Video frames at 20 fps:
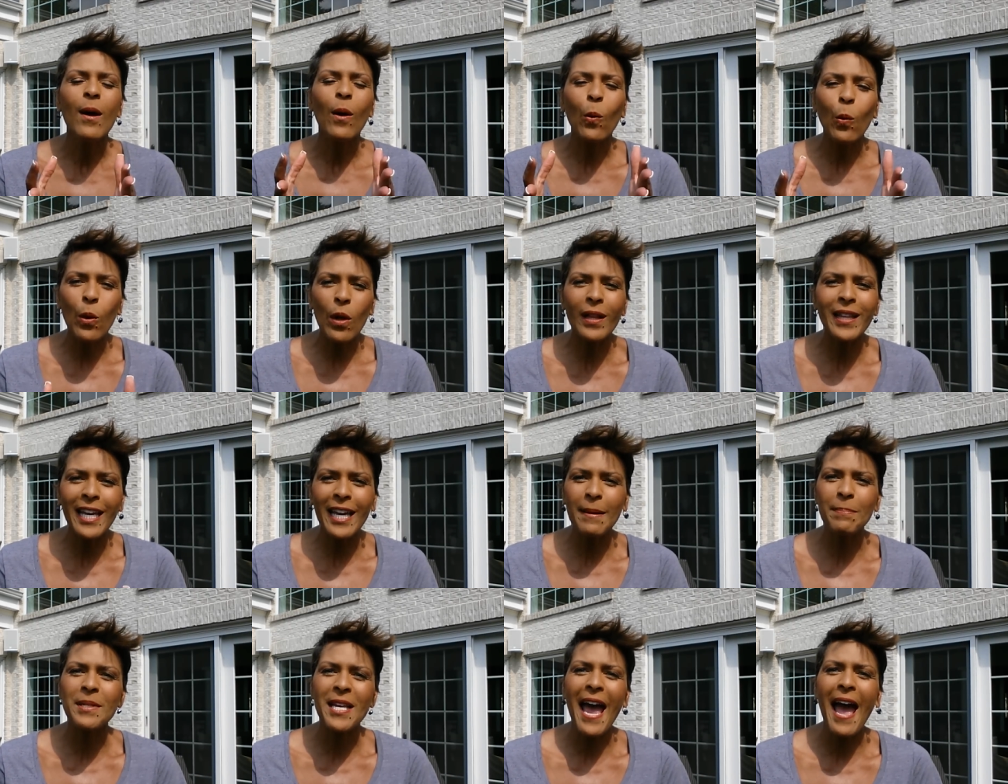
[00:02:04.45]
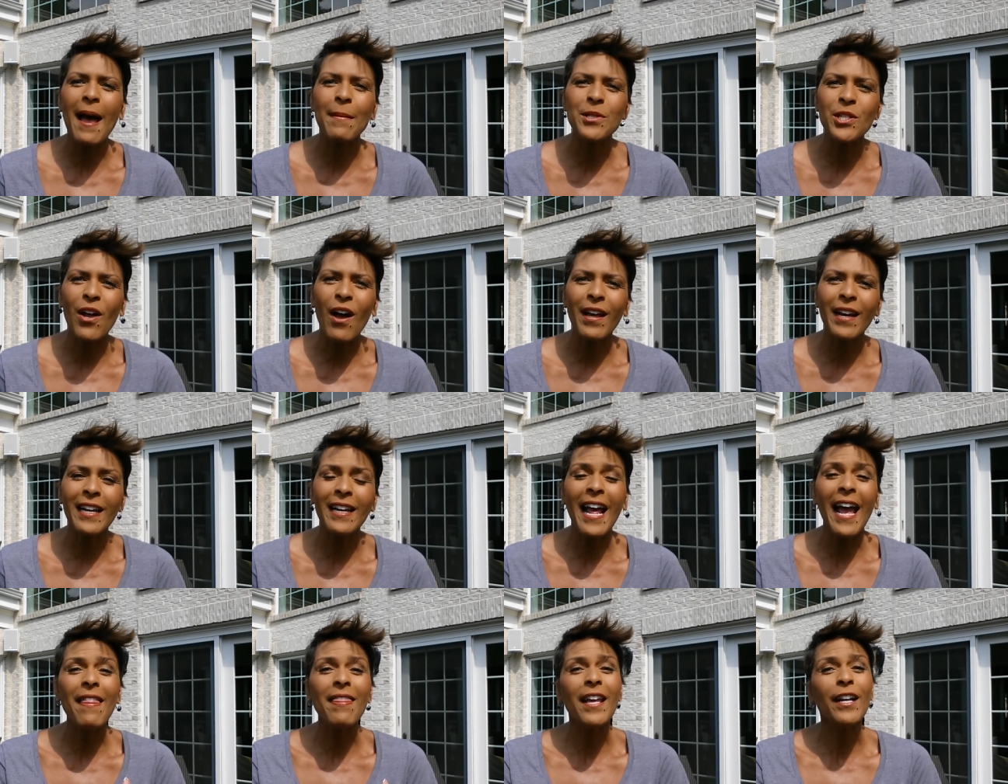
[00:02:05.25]
We'll keep tabs on
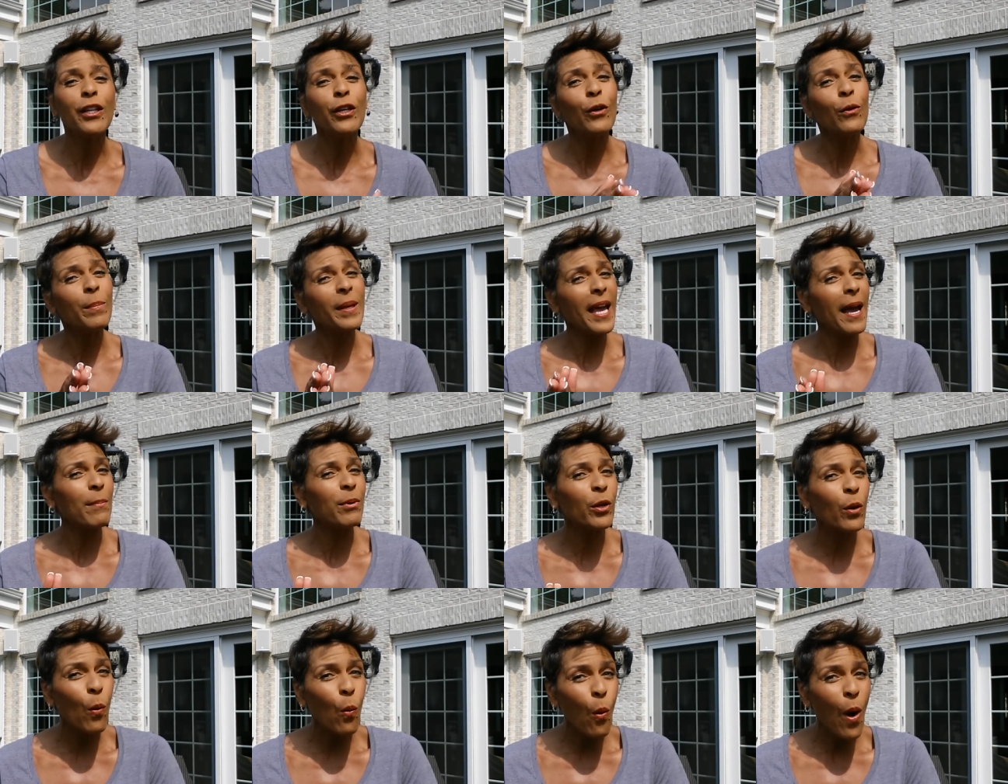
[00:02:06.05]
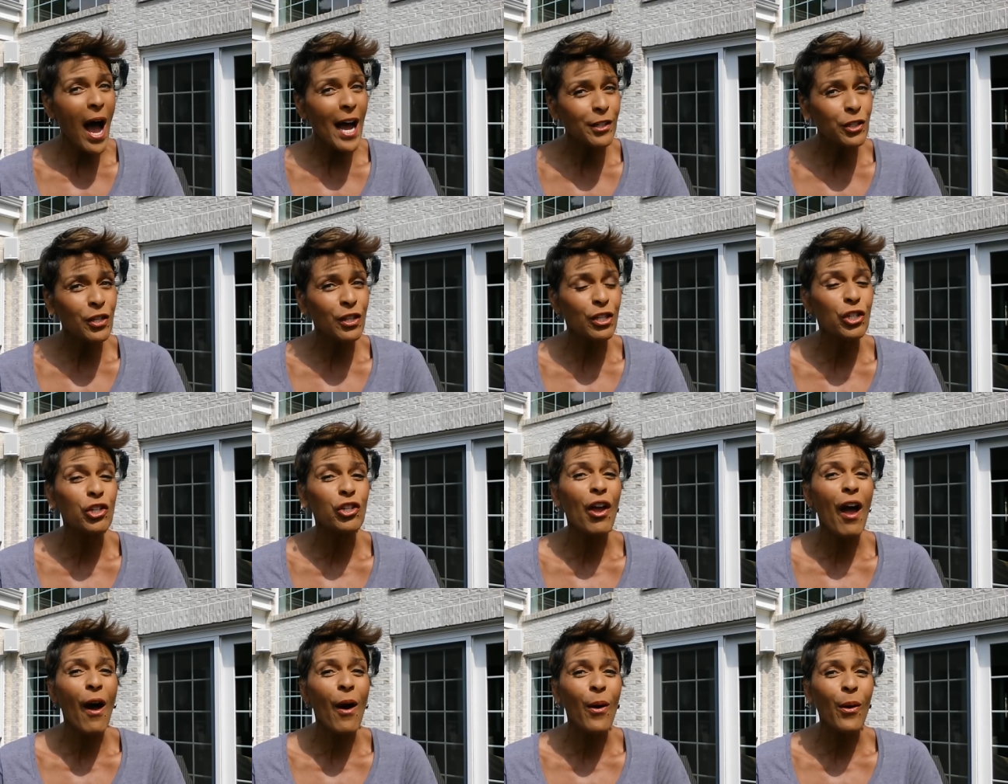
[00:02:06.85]
it, and then you'll be able to watch the
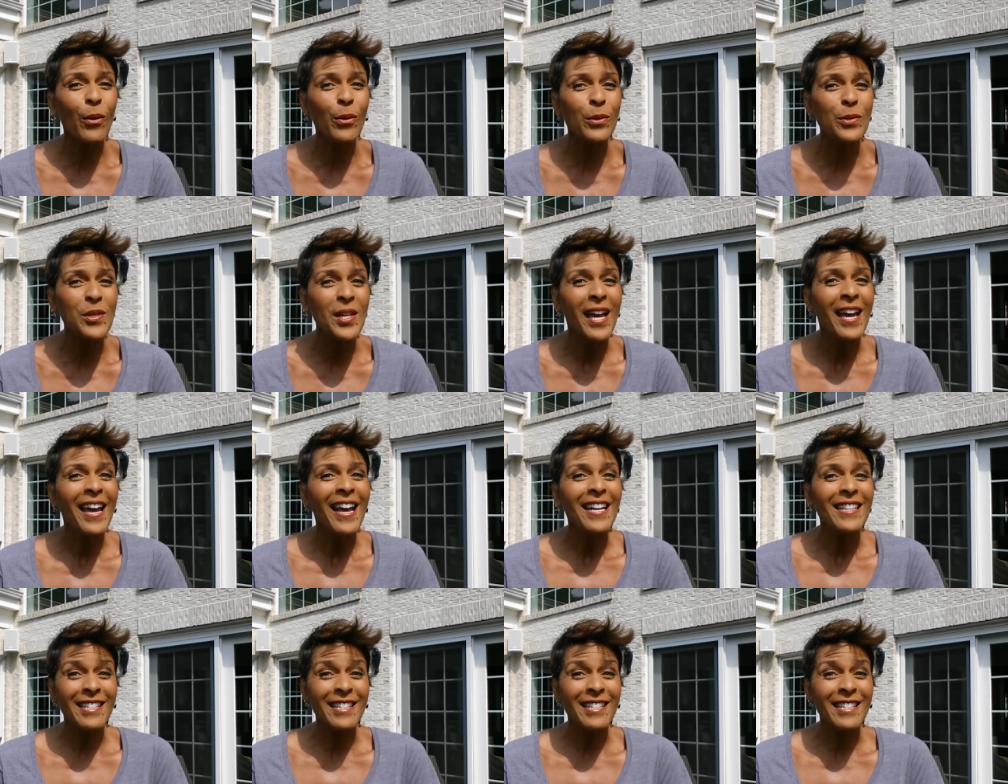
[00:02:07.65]
shows